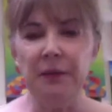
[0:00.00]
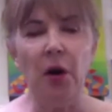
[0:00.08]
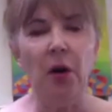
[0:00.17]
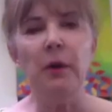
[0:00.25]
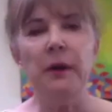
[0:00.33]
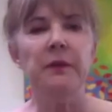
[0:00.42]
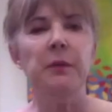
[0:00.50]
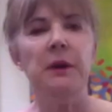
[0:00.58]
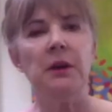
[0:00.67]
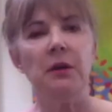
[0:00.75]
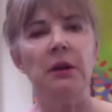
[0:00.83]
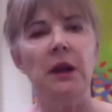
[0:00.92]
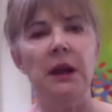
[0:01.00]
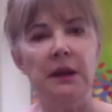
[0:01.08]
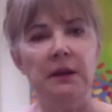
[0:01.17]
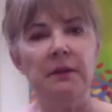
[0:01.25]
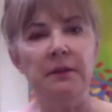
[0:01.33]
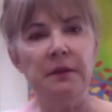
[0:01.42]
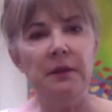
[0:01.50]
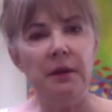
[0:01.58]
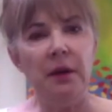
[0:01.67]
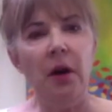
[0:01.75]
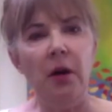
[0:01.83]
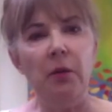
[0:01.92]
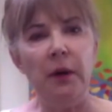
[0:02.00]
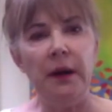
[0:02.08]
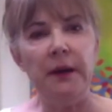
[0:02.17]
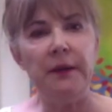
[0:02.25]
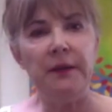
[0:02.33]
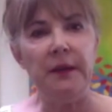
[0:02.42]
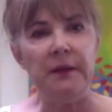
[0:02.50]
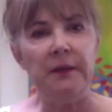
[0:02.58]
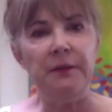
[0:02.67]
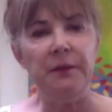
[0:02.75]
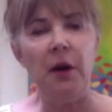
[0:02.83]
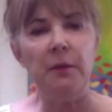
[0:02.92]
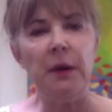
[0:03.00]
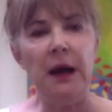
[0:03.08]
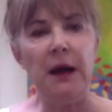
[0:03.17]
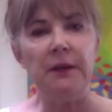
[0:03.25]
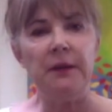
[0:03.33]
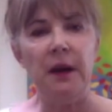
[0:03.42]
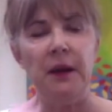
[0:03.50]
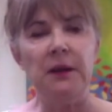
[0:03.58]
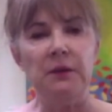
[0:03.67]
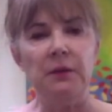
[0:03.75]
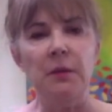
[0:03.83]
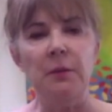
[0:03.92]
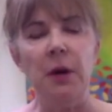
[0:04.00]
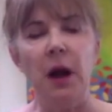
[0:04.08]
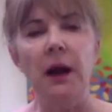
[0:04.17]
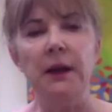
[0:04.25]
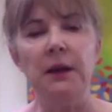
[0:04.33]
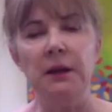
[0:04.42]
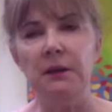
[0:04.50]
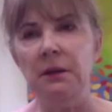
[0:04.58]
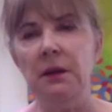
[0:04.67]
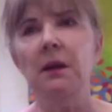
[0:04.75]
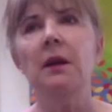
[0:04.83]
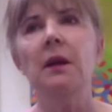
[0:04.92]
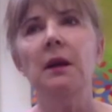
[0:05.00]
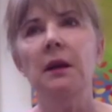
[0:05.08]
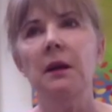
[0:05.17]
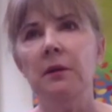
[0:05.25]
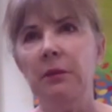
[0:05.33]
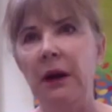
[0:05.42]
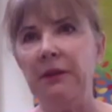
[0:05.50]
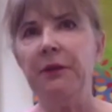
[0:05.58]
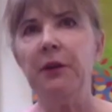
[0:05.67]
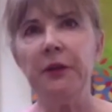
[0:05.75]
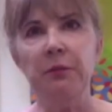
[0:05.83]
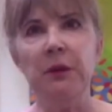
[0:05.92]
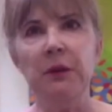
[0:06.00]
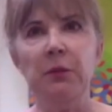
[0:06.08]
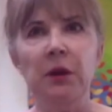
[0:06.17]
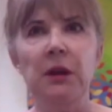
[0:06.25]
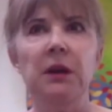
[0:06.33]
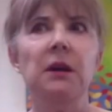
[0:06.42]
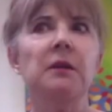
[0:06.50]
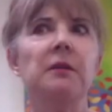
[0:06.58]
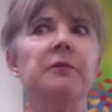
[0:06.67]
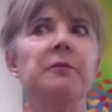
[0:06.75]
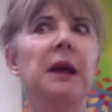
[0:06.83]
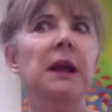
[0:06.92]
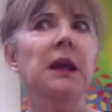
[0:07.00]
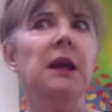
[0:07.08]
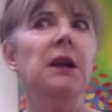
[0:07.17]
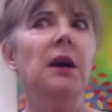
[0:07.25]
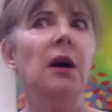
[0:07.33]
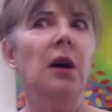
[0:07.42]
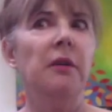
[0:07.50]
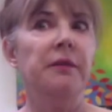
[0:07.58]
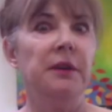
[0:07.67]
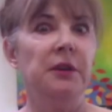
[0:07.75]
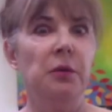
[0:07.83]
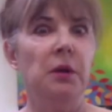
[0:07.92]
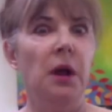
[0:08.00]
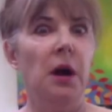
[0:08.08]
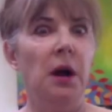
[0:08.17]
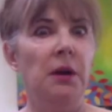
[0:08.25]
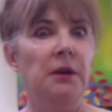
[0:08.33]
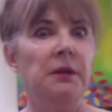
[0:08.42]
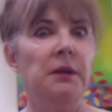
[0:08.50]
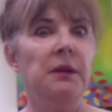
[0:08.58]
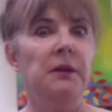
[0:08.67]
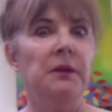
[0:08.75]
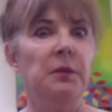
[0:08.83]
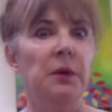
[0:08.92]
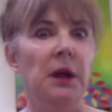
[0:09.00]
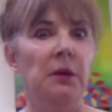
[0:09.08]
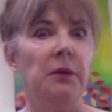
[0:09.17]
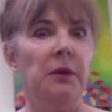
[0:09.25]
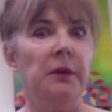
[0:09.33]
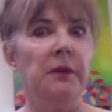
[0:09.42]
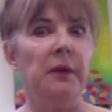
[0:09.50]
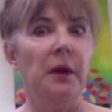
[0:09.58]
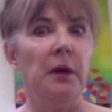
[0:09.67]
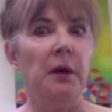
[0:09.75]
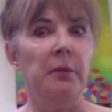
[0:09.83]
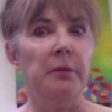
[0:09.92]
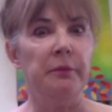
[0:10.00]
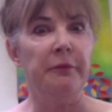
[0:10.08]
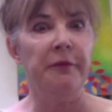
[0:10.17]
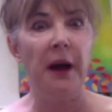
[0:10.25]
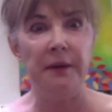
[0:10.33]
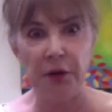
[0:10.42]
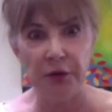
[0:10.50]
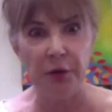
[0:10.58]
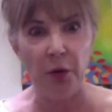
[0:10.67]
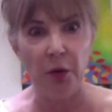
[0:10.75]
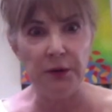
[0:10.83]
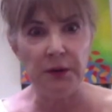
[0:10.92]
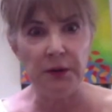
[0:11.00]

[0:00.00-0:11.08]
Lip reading: always been a creative, always, as far back as I can remember. My first memory of making visual art is when I was 5 years old.